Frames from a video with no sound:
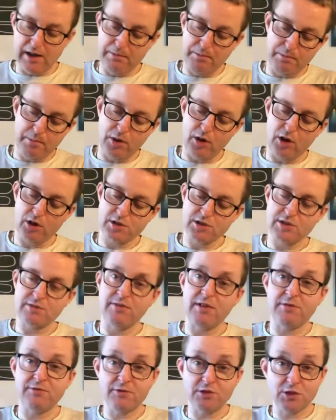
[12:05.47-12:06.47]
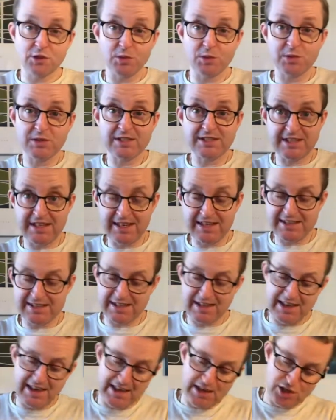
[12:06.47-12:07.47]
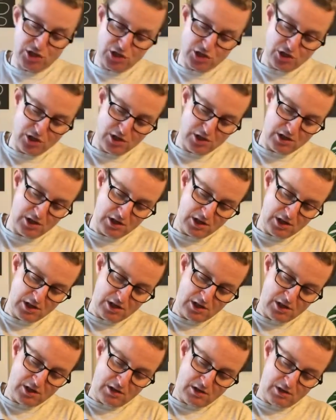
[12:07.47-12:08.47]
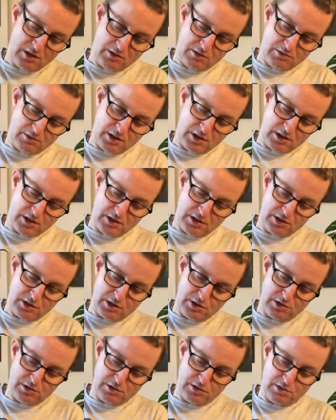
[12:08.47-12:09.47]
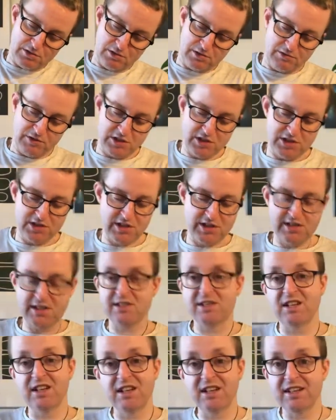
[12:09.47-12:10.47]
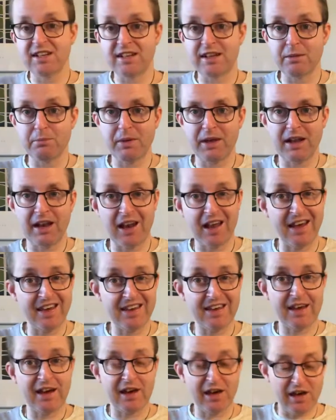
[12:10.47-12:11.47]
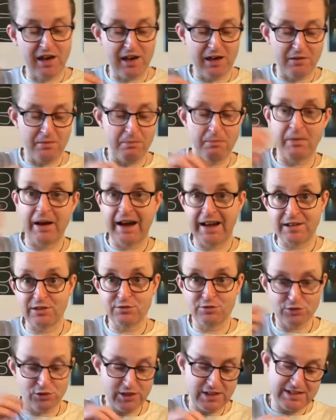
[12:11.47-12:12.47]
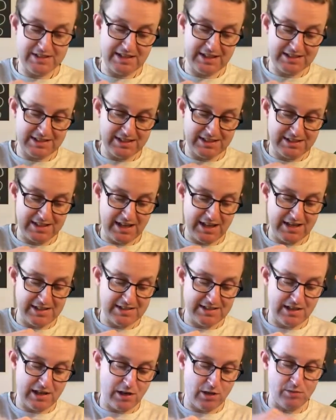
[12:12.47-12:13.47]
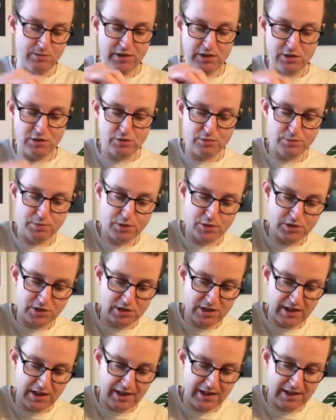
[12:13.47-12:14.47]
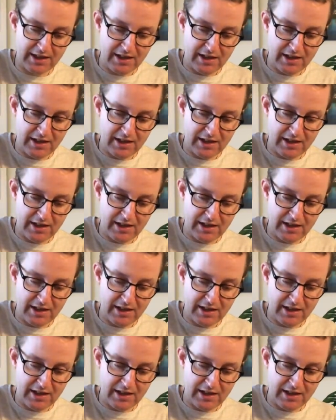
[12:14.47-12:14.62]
pots with 2 seeds each. 1, 2, this is a little bit like a mindfulness exercise now, when you put like